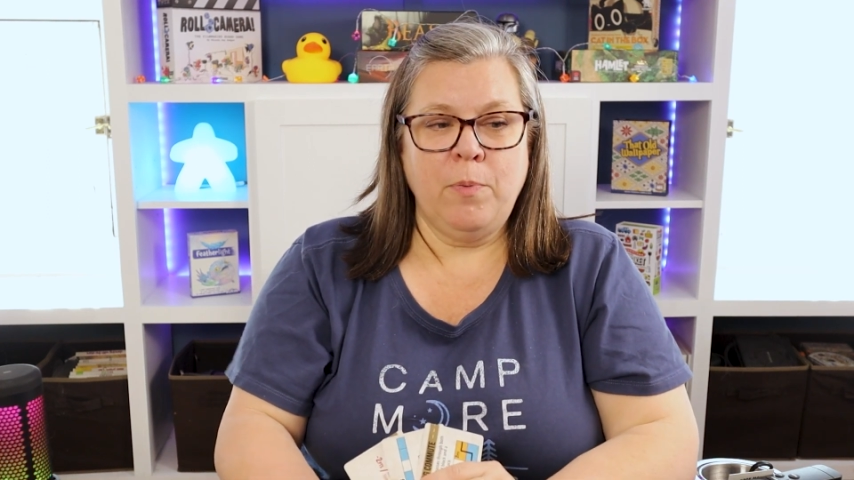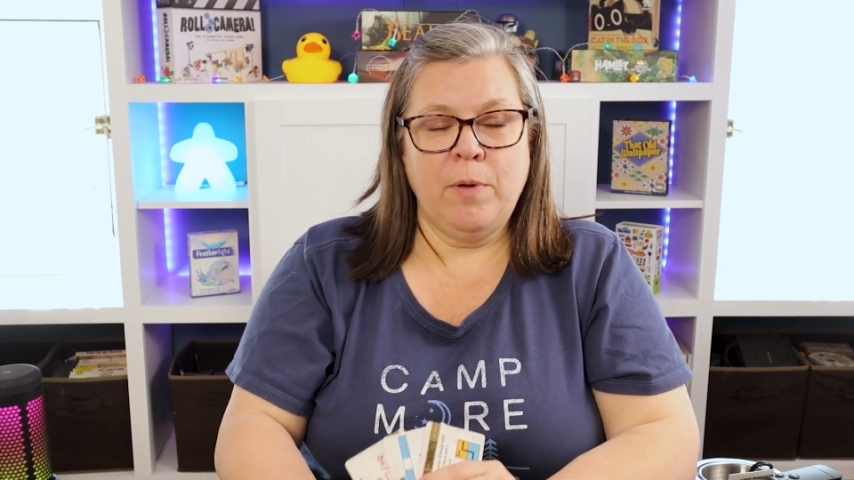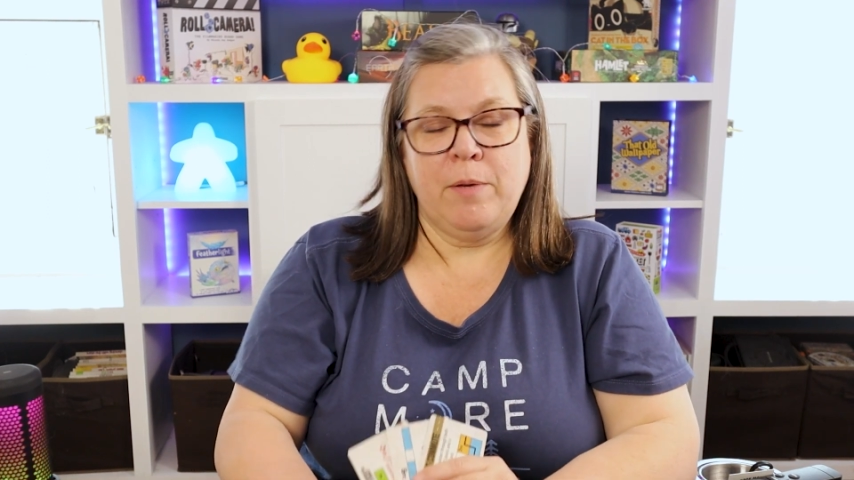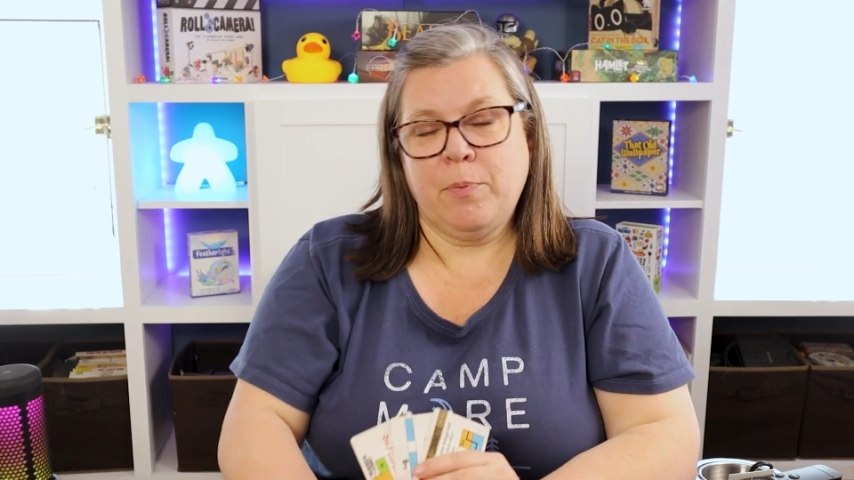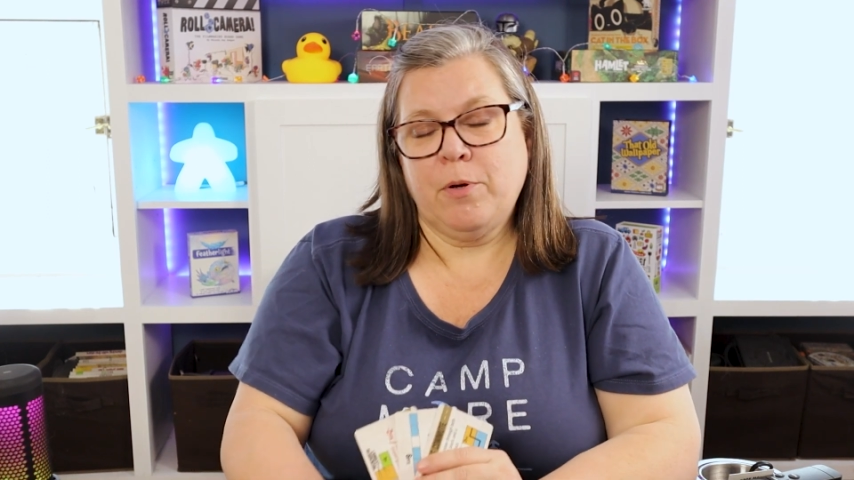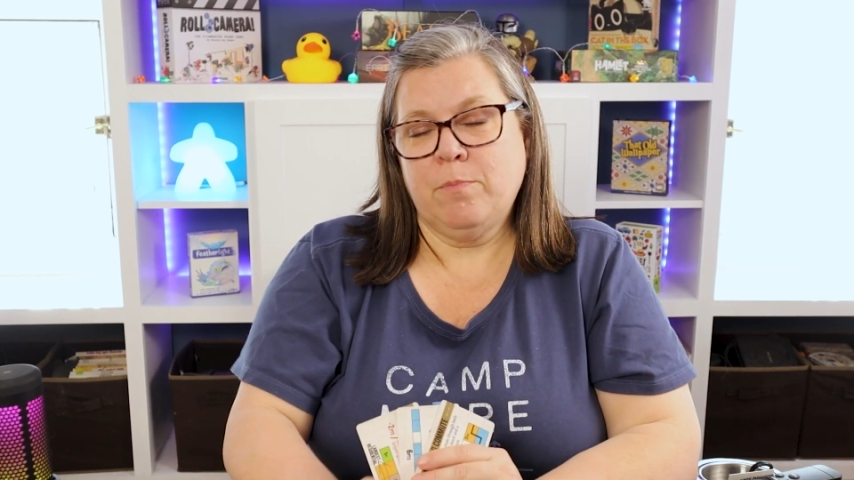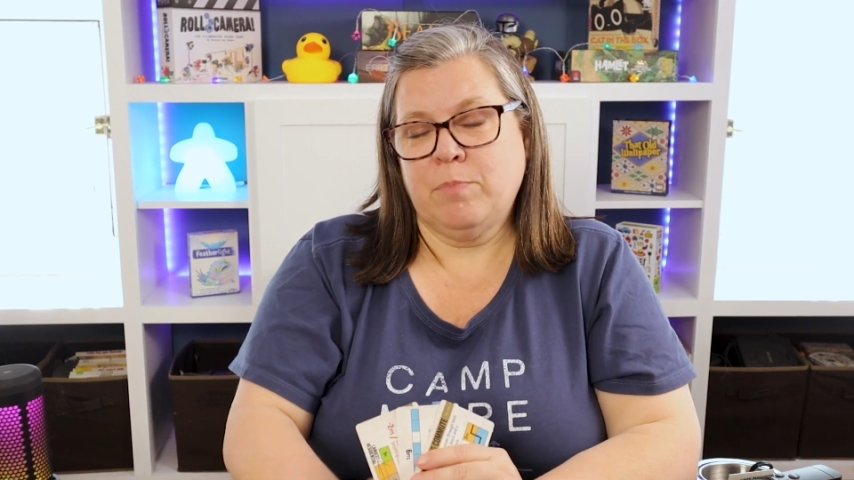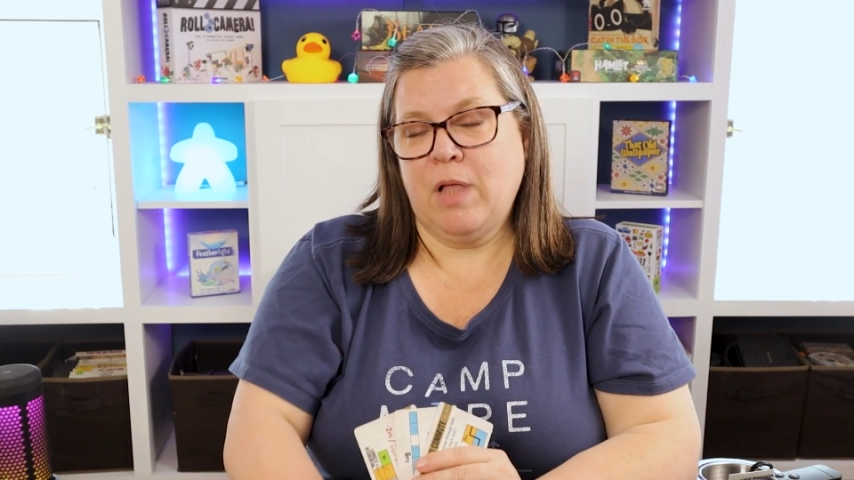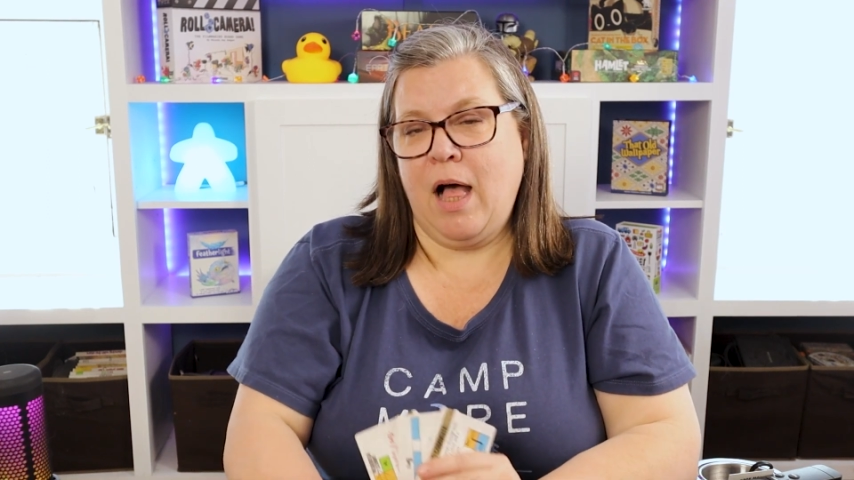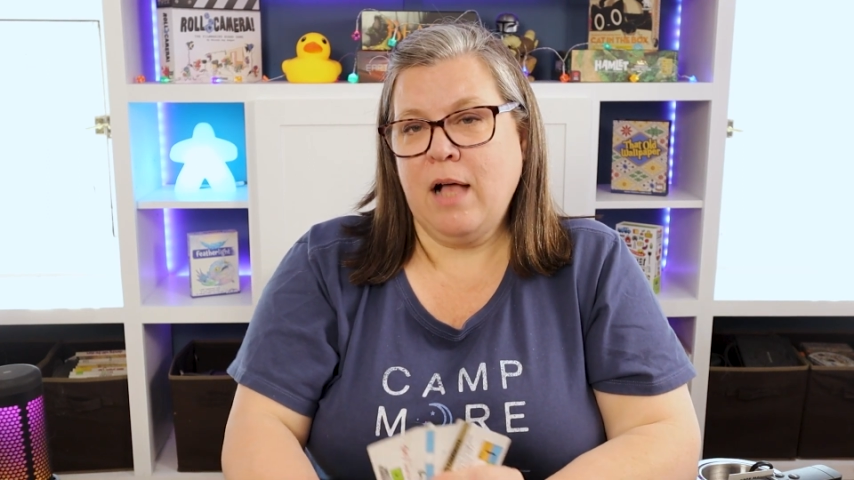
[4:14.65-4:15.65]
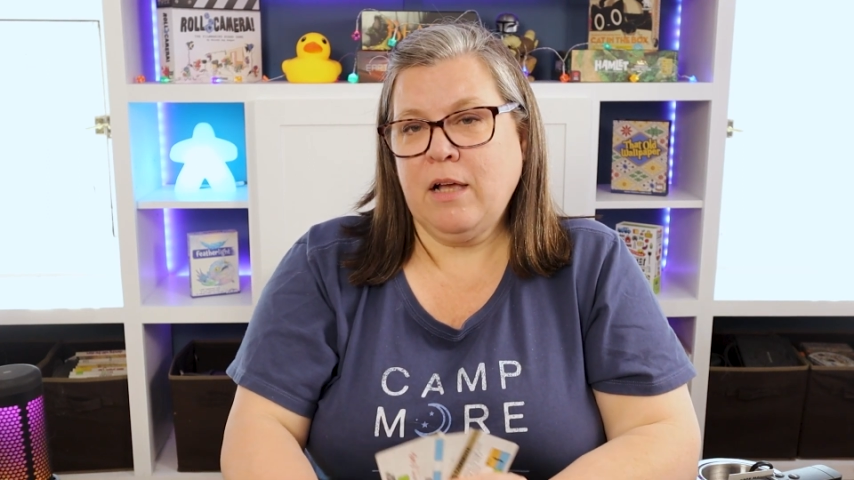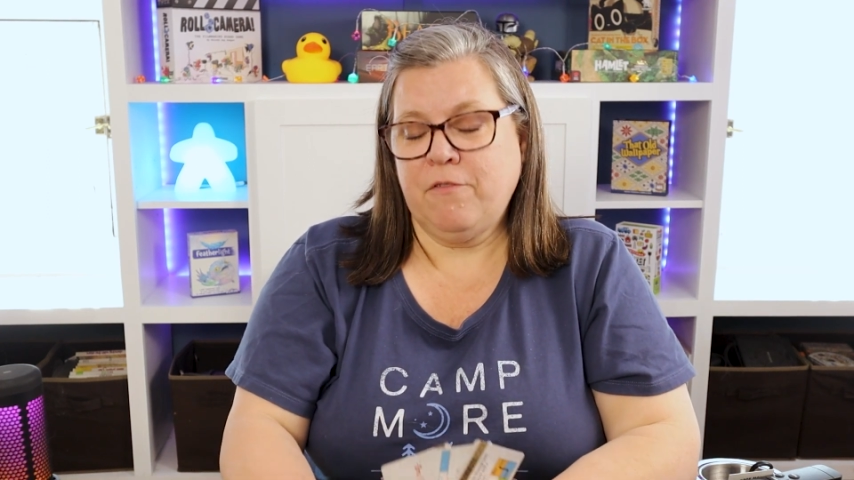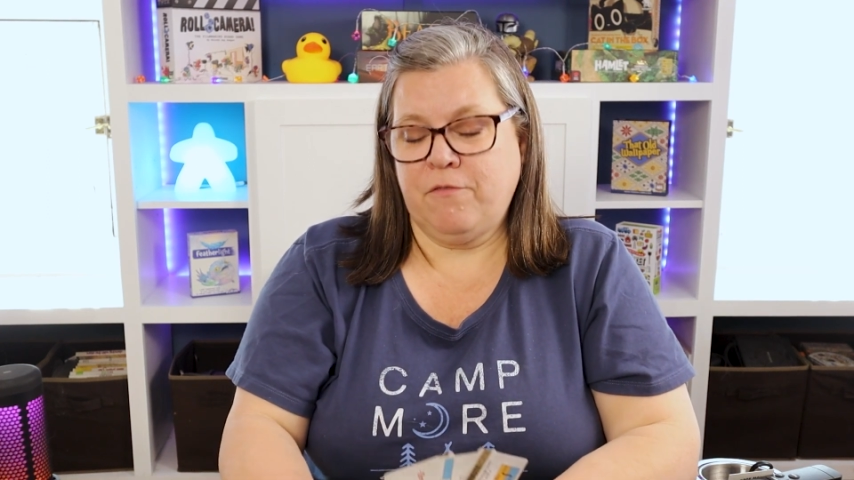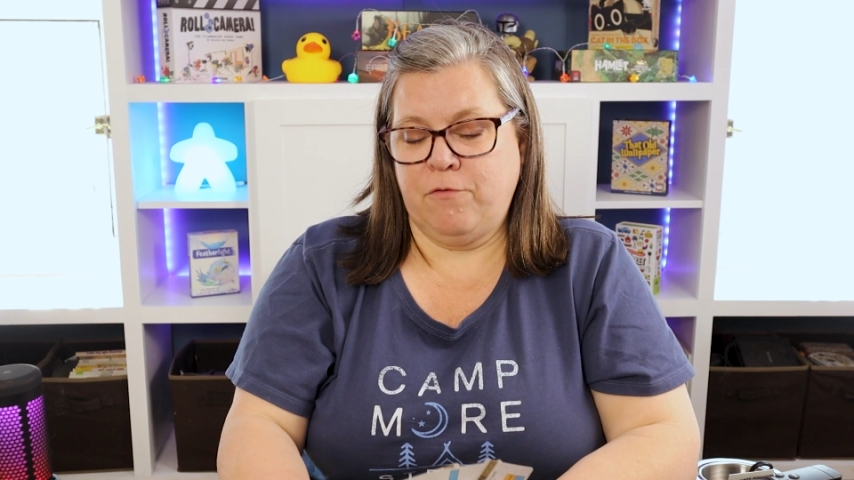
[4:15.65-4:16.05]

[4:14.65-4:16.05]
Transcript: point per block